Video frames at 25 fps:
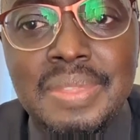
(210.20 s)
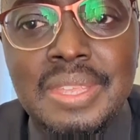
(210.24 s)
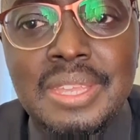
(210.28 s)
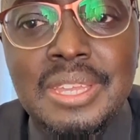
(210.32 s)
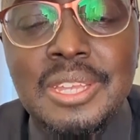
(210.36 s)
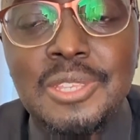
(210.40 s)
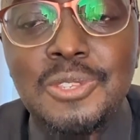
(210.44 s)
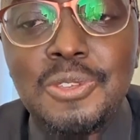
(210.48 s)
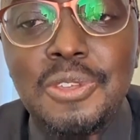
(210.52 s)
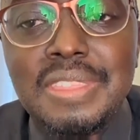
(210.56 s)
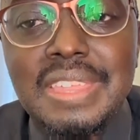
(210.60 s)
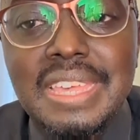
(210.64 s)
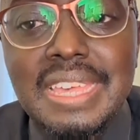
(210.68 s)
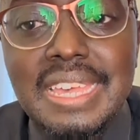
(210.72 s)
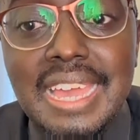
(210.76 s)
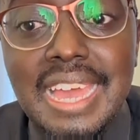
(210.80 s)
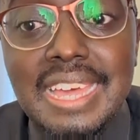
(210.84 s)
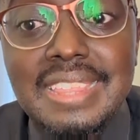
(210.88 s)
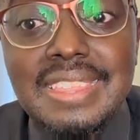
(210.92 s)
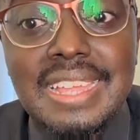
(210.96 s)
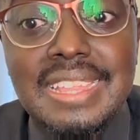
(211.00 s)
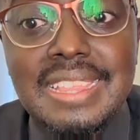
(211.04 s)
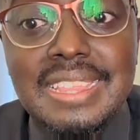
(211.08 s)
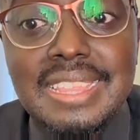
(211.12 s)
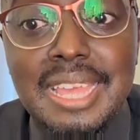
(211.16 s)
So they
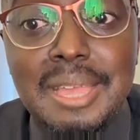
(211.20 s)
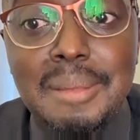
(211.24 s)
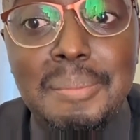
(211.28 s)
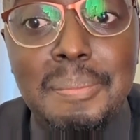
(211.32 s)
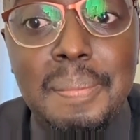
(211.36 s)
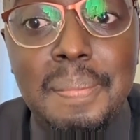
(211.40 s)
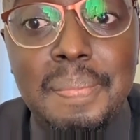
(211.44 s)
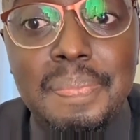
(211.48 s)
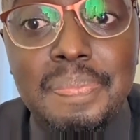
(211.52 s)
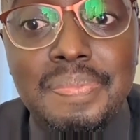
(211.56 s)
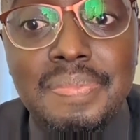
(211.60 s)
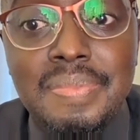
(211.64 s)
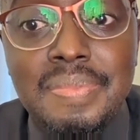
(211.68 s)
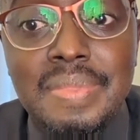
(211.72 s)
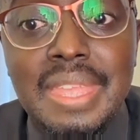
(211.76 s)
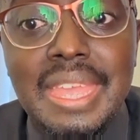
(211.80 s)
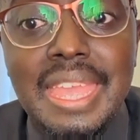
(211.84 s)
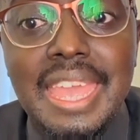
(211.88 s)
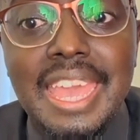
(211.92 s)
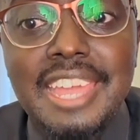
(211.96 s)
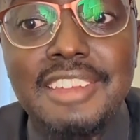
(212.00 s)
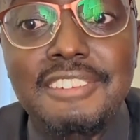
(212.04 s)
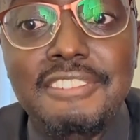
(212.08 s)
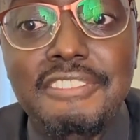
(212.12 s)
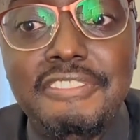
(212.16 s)
gathered them
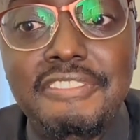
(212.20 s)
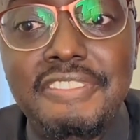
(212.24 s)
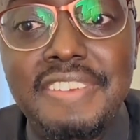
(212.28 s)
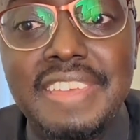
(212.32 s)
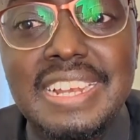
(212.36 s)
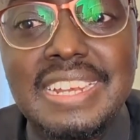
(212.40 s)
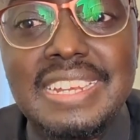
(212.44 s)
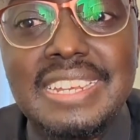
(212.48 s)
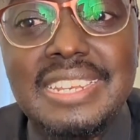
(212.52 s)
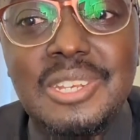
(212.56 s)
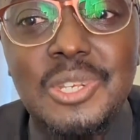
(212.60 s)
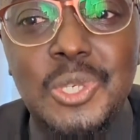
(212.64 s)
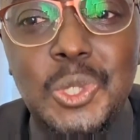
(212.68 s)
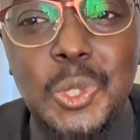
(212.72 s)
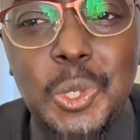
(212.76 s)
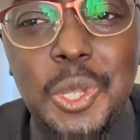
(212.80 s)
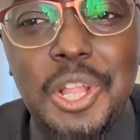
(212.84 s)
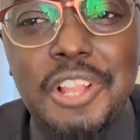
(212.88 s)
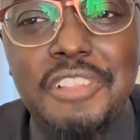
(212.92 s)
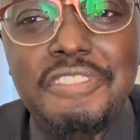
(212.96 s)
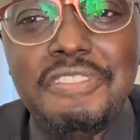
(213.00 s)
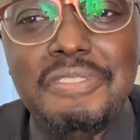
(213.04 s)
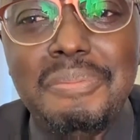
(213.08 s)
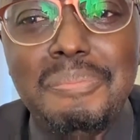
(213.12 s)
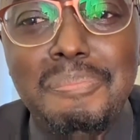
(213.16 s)
and filled
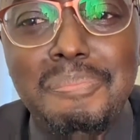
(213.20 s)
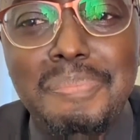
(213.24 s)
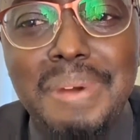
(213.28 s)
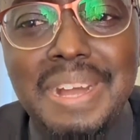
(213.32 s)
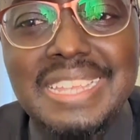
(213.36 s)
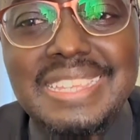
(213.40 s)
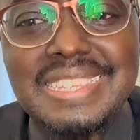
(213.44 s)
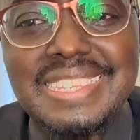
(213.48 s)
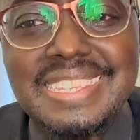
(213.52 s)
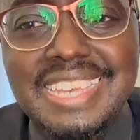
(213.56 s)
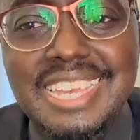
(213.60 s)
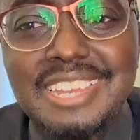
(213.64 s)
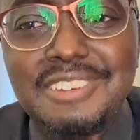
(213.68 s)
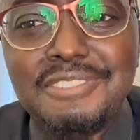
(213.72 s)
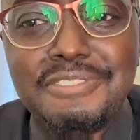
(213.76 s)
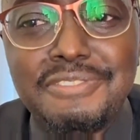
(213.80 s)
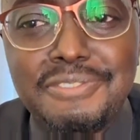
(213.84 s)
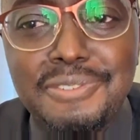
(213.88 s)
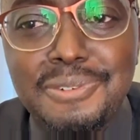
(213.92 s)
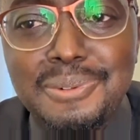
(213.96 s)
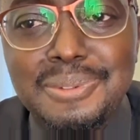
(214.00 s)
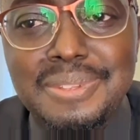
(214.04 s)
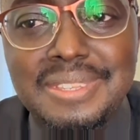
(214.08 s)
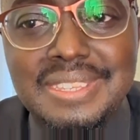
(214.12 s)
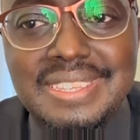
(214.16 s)
12
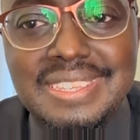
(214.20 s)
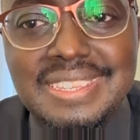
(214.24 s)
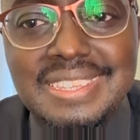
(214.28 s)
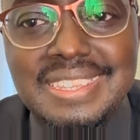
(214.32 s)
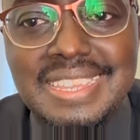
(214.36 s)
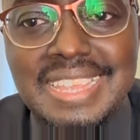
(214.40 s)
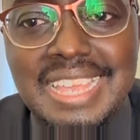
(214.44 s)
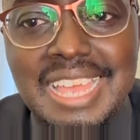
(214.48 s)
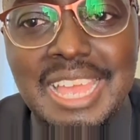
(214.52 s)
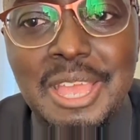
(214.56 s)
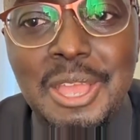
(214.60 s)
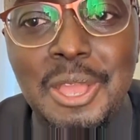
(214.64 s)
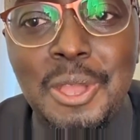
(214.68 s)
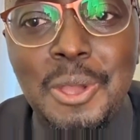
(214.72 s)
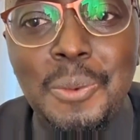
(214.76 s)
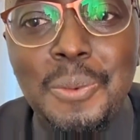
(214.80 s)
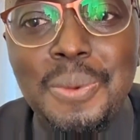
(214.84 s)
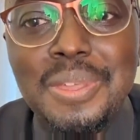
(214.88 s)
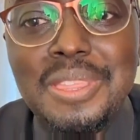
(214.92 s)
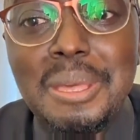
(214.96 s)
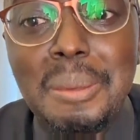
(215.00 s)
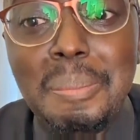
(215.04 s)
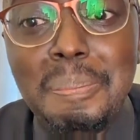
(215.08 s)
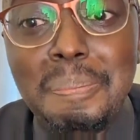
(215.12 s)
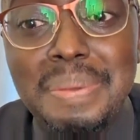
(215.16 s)
basketfuls
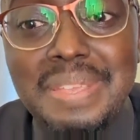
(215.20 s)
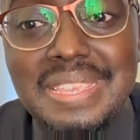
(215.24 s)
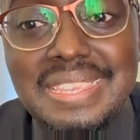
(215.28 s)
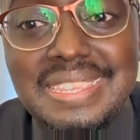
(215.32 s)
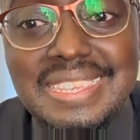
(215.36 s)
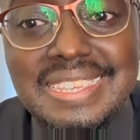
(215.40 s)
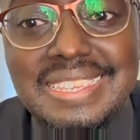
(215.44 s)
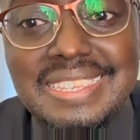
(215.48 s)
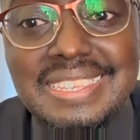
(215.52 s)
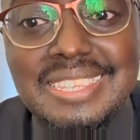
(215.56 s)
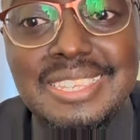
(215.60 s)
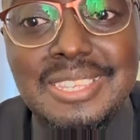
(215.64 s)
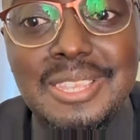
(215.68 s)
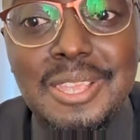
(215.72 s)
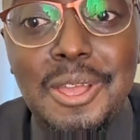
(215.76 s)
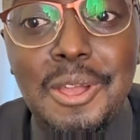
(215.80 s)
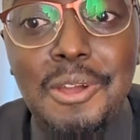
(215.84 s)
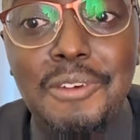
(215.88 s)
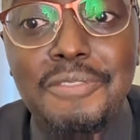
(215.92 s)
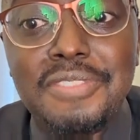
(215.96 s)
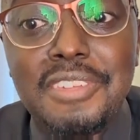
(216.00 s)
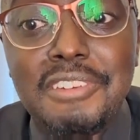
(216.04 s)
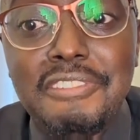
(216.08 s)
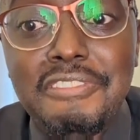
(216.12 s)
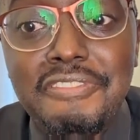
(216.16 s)
with the pieces
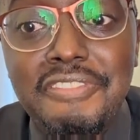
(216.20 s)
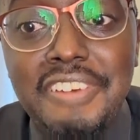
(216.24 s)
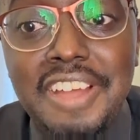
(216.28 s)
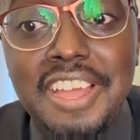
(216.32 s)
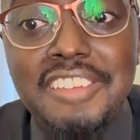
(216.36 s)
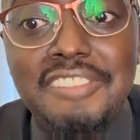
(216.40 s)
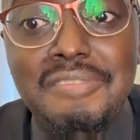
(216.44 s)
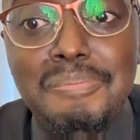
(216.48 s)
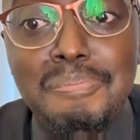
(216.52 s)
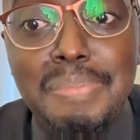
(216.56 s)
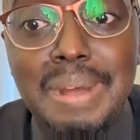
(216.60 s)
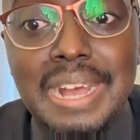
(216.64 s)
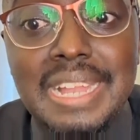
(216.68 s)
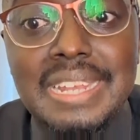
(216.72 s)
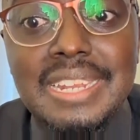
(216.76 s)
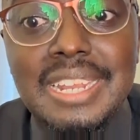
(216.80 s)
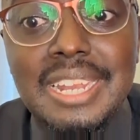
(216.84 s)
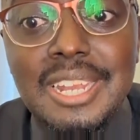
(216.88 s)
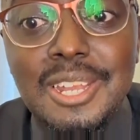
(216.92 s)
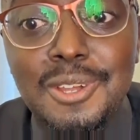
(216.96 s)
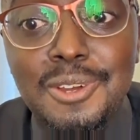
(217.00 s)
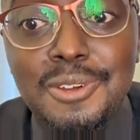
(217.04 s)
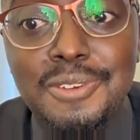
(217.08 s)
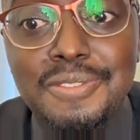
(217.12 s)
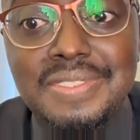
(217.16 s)
of the 5 barley
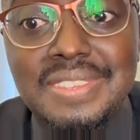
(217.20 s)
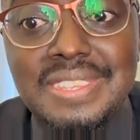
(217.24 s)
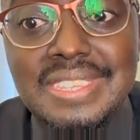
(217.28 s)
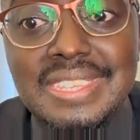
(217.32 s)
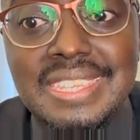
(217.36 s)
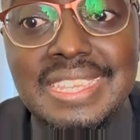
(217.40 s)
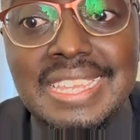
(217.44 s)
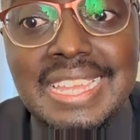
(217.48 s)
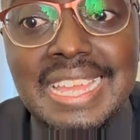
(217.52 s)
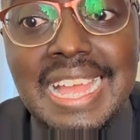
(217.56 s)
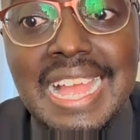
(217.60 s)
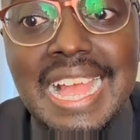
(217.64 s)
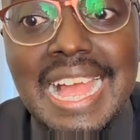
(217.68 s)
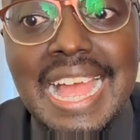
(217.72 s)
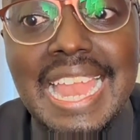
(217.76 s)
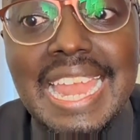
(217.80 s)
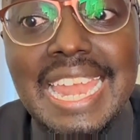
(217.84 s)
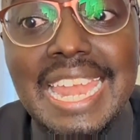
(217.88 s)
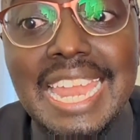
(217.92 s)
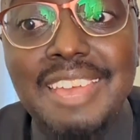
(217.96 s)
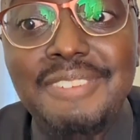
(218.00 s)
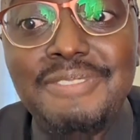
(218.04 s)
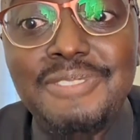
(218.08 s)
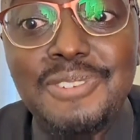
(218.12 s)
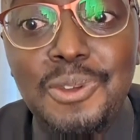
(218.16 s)
loaves
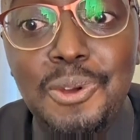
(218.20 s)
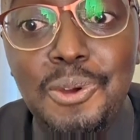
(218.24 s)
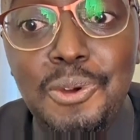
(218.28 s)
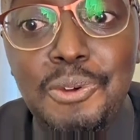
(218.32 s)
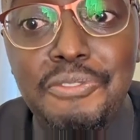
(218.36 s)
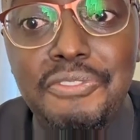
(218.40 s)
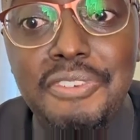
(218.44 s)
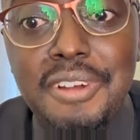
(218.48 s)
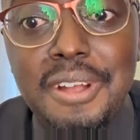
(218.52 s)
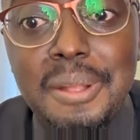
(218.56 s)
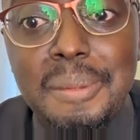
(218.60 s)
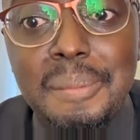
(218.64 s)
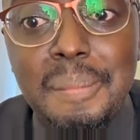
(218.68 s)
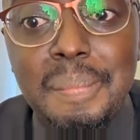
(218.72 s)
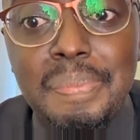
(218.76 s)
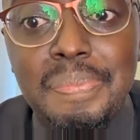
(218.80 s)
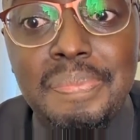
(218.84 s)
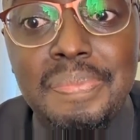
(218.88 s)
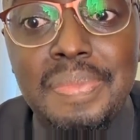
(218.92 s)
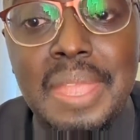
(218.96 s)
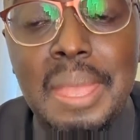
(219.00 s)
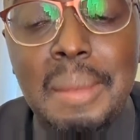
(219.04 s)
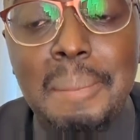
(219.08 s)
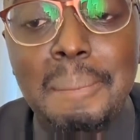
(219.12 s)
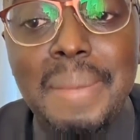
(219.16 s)
left over
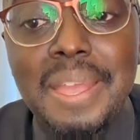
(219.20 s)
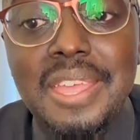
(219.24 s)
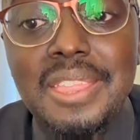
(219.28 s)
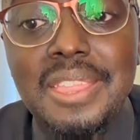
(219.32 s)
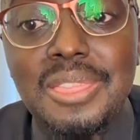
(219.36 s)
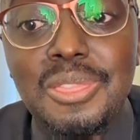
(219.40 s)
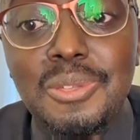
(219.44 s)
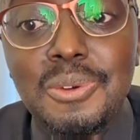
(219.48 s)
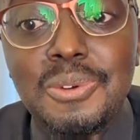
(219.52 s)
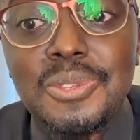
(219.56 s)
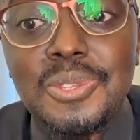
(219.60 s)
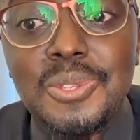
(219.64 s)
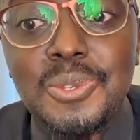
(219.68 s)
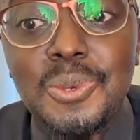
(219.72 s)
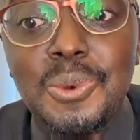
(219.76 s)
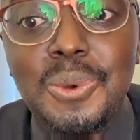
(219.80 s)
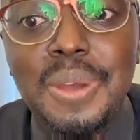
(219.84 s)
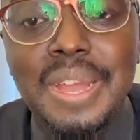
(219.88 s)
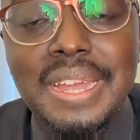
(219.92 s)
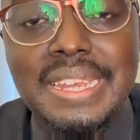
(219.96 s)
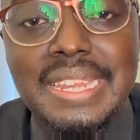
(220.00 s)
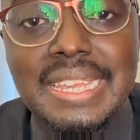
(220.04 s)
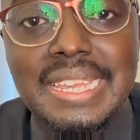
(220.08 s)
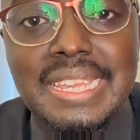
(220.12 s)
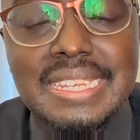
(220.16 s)
by those who
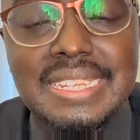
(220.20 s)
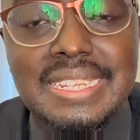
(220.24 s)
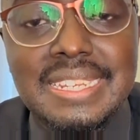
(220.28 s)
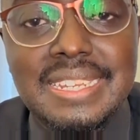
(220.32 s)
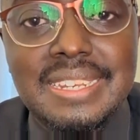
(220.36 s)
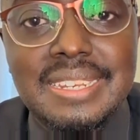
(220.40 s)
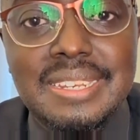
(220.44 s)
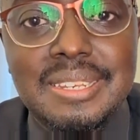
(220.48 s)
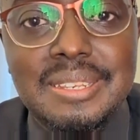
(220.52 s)
had eaten.